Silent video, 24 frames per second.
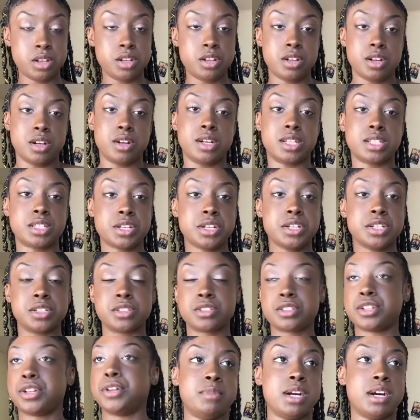you know, as
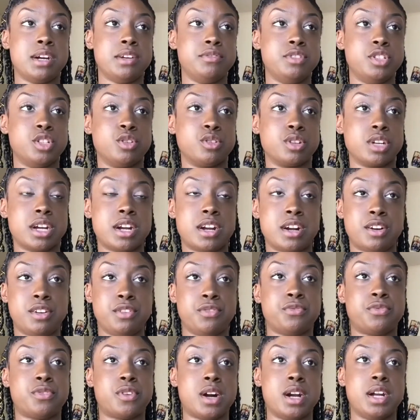kids. So I'm not even joking.
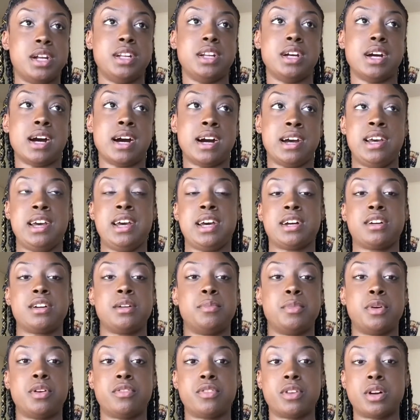Every friend I had
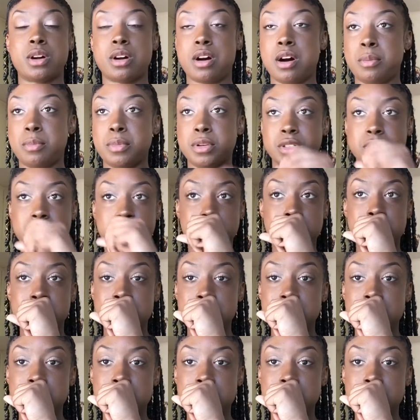come over, almost,